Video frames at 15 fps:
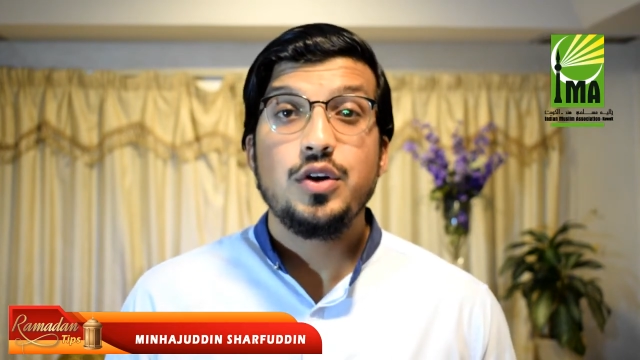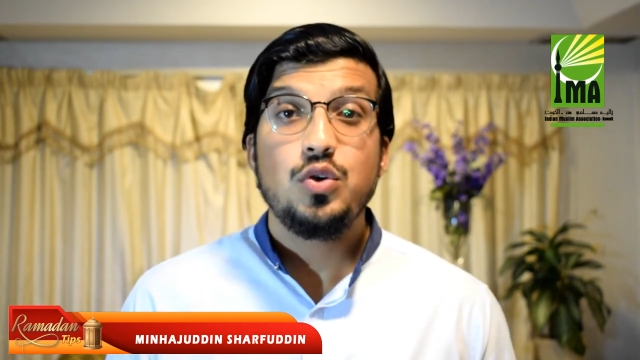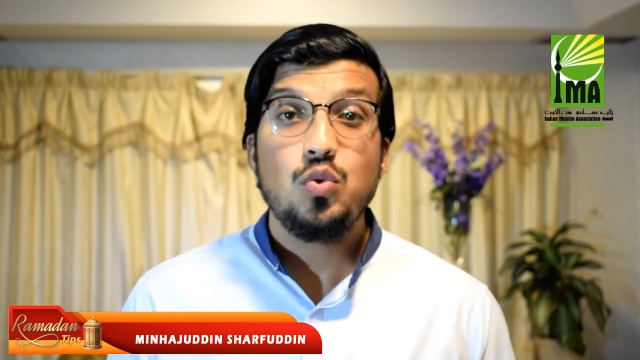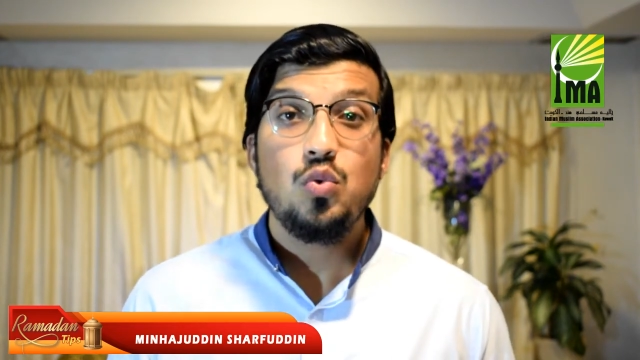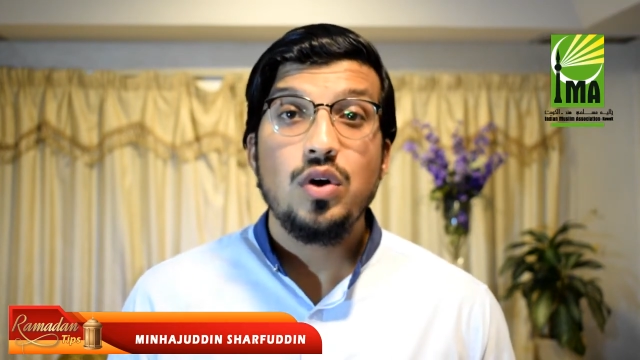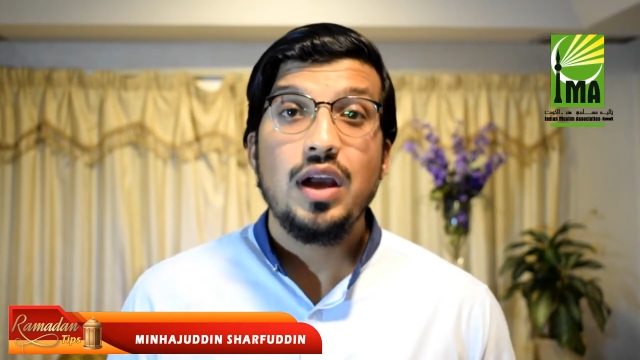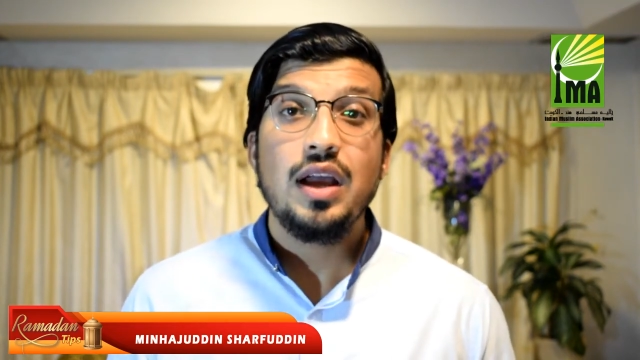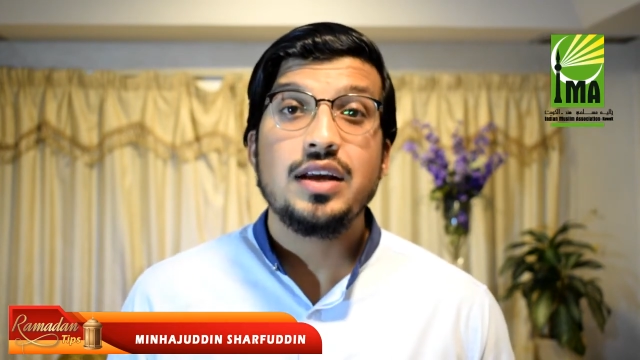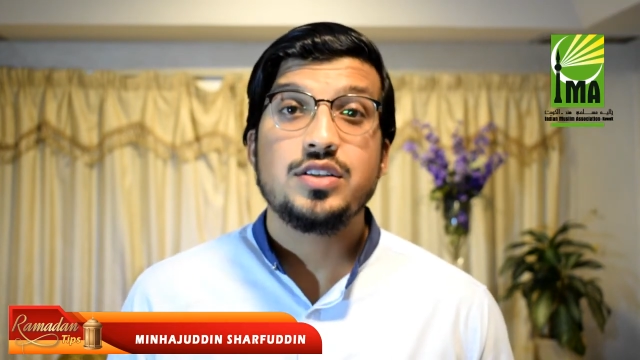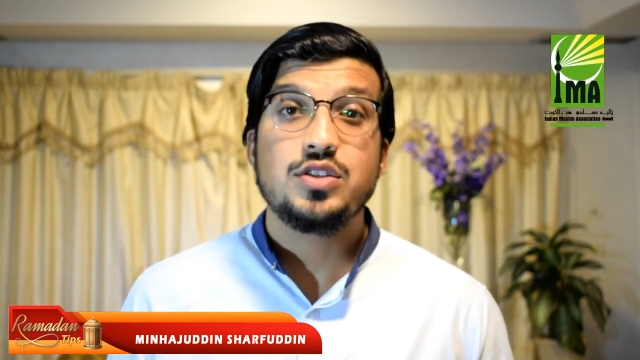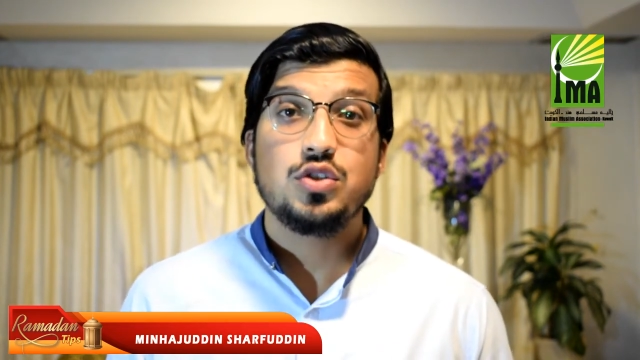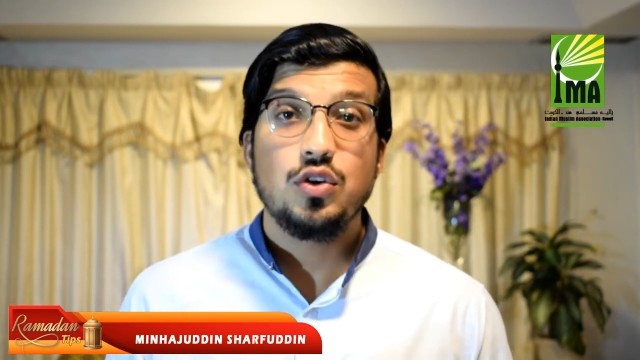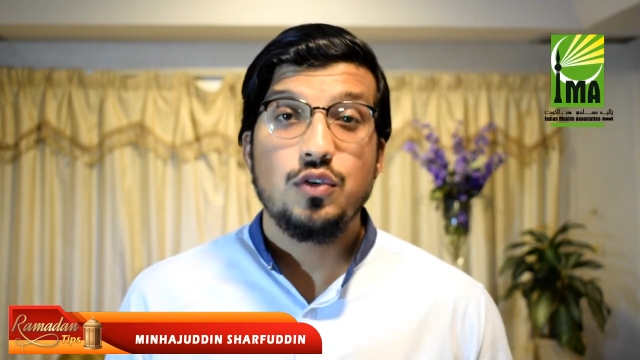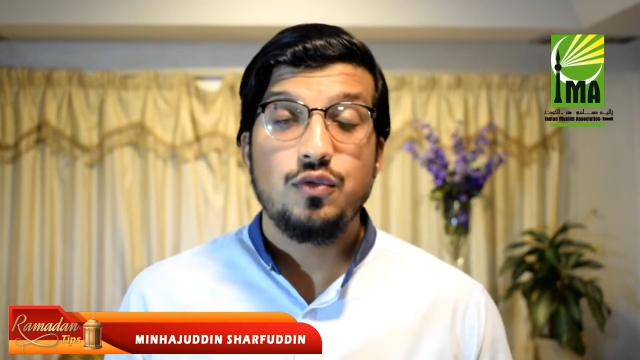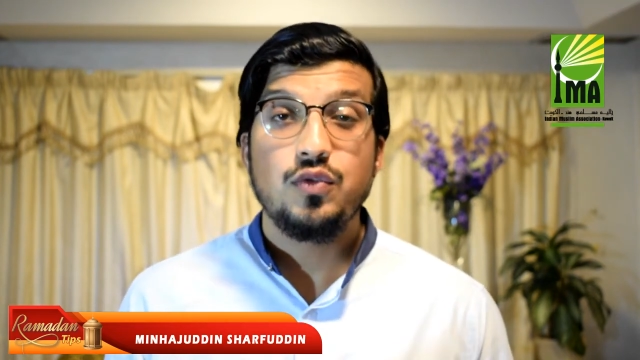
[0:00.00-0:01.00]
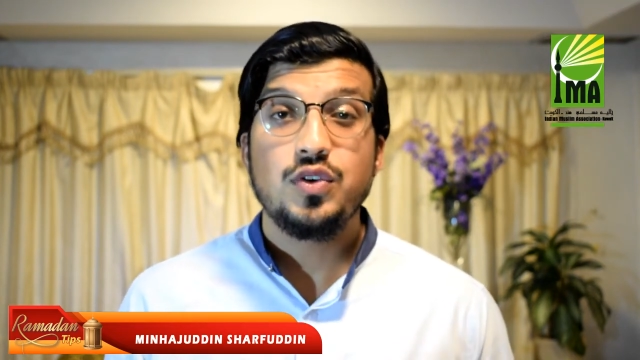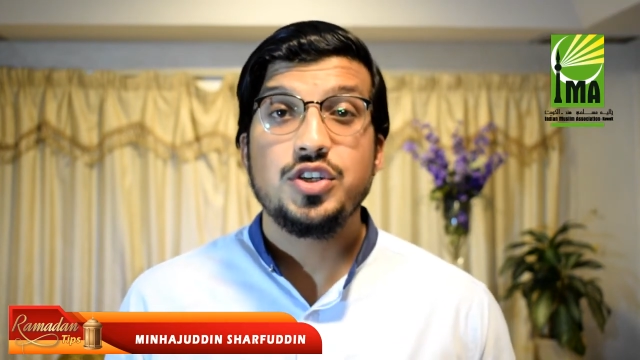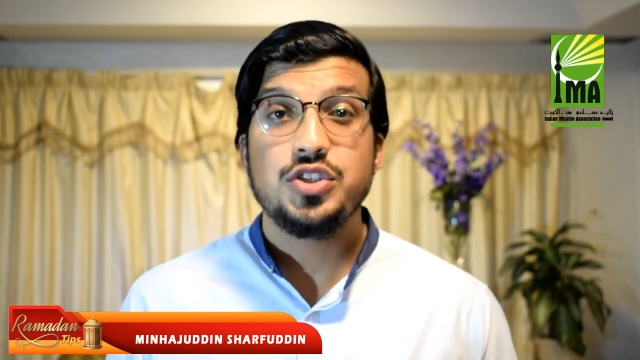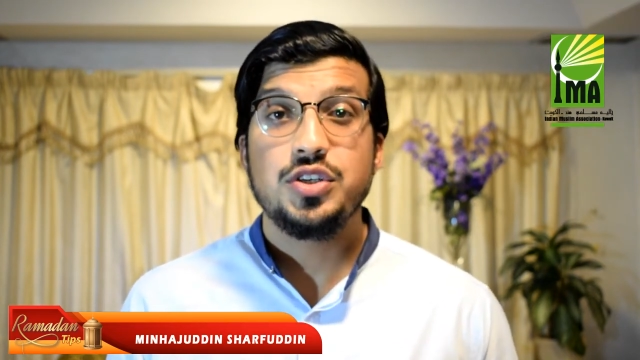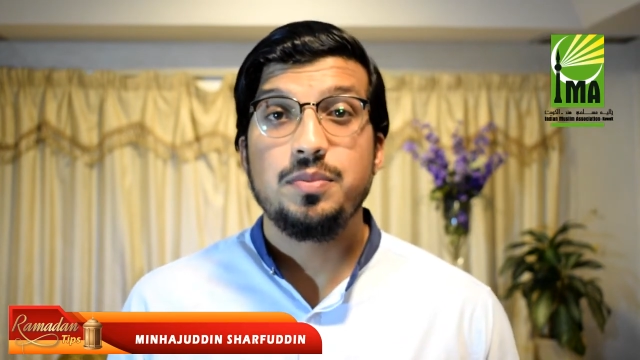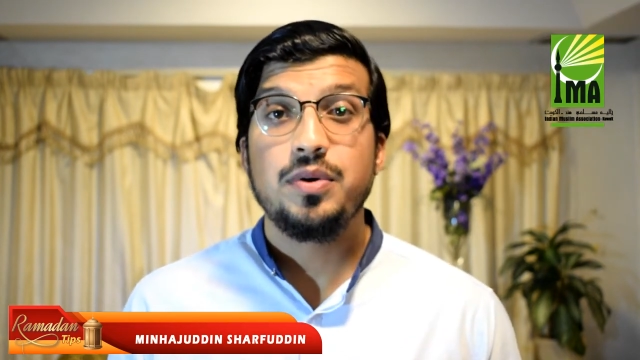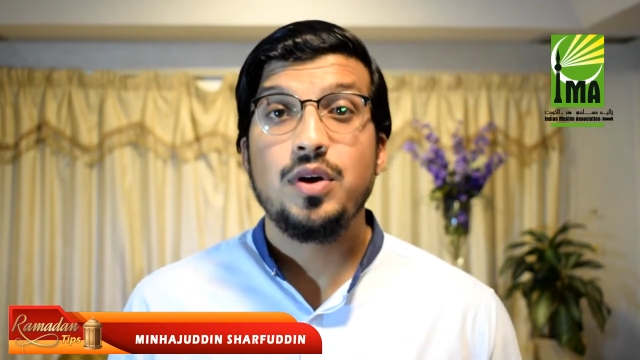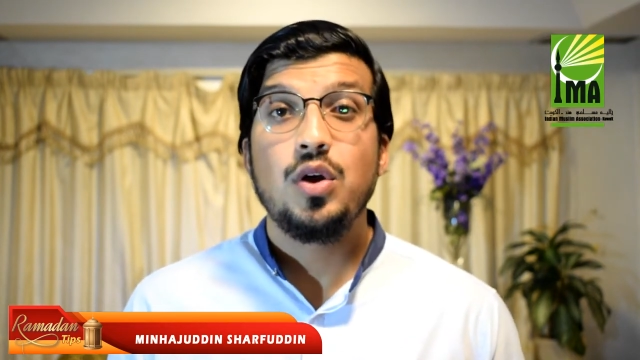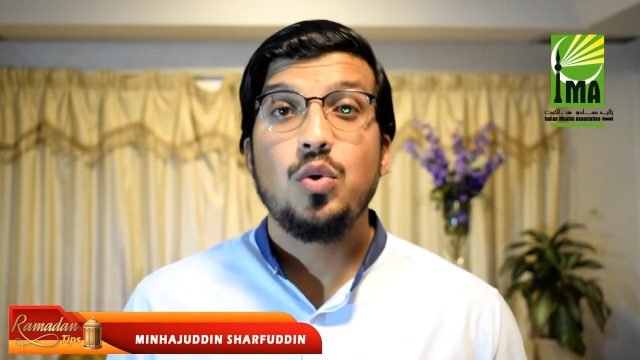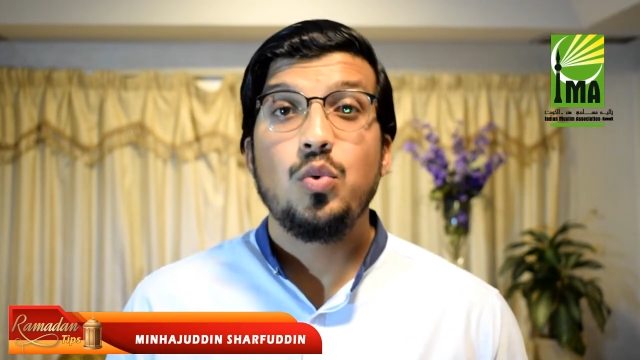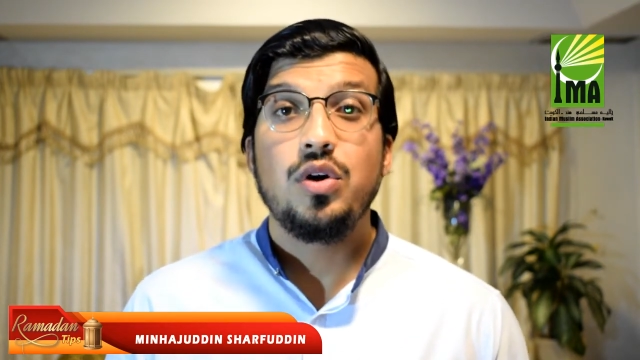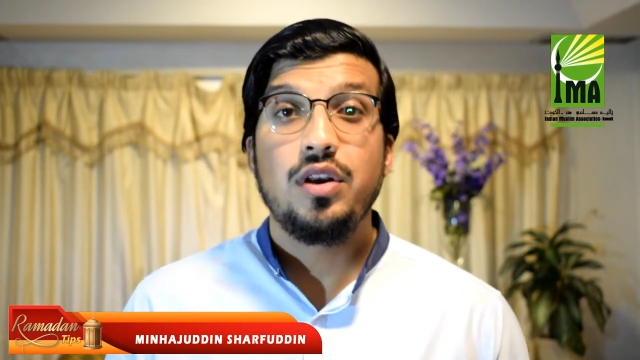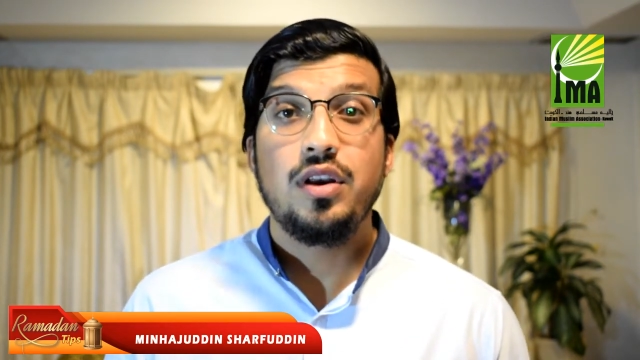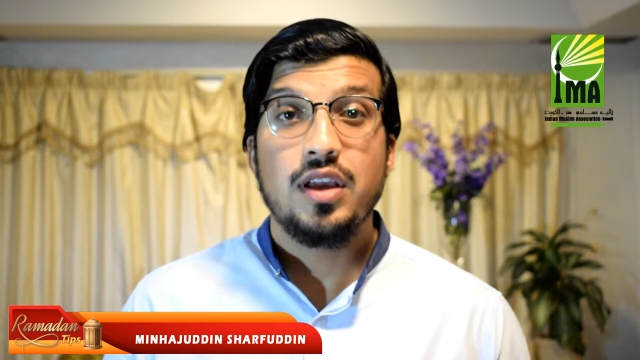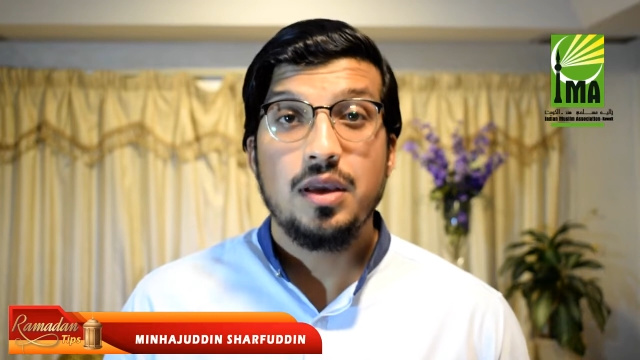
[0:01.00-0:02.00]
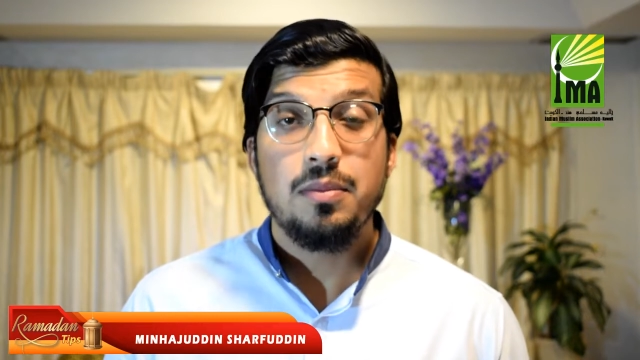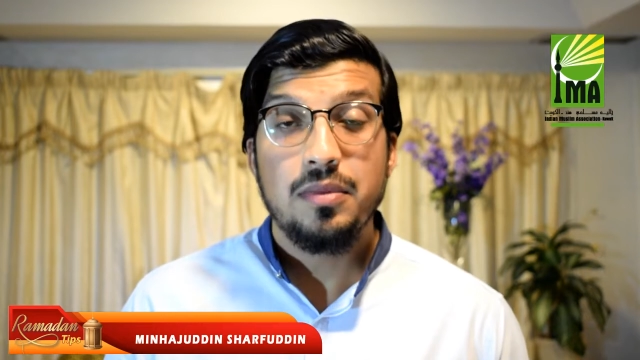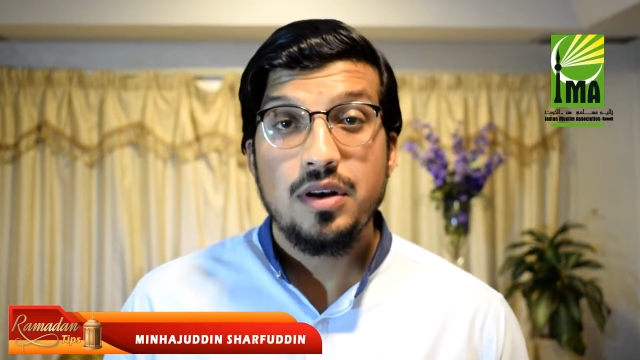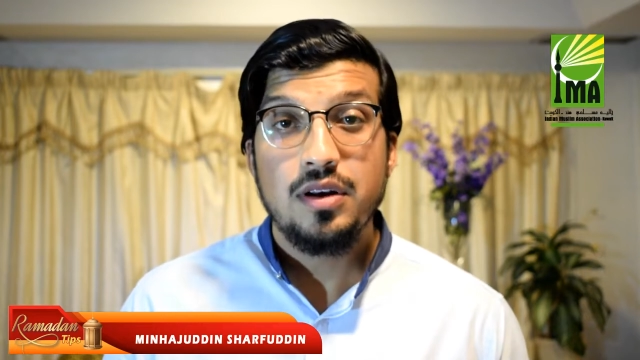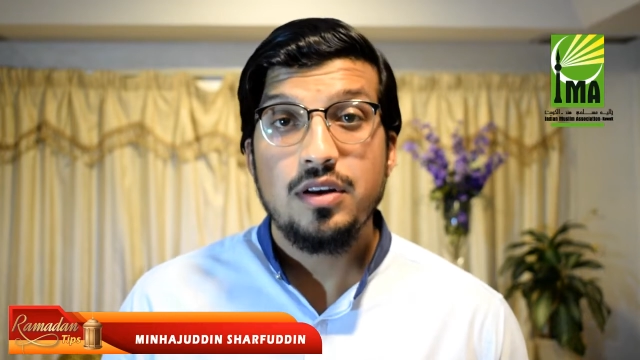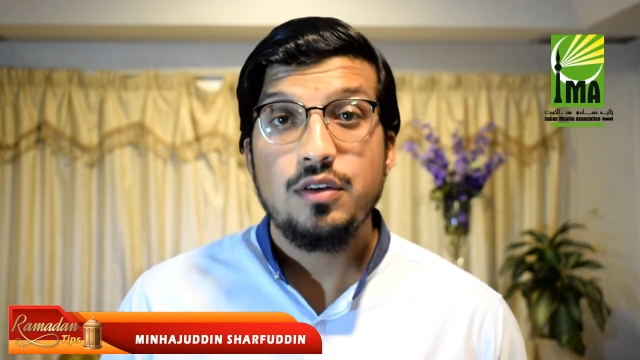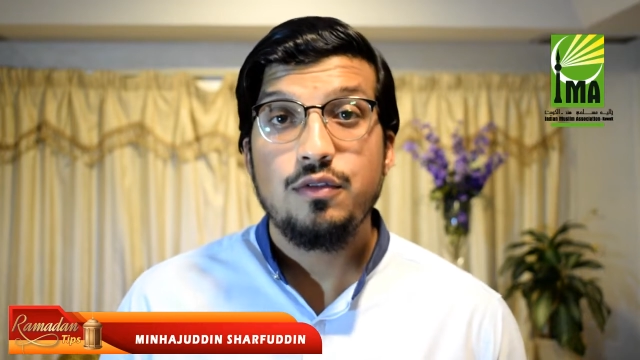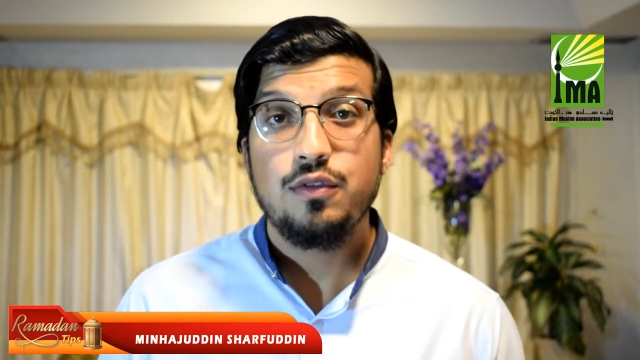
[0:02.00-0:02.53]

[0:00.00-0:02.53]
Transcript: two acts of worship were recommended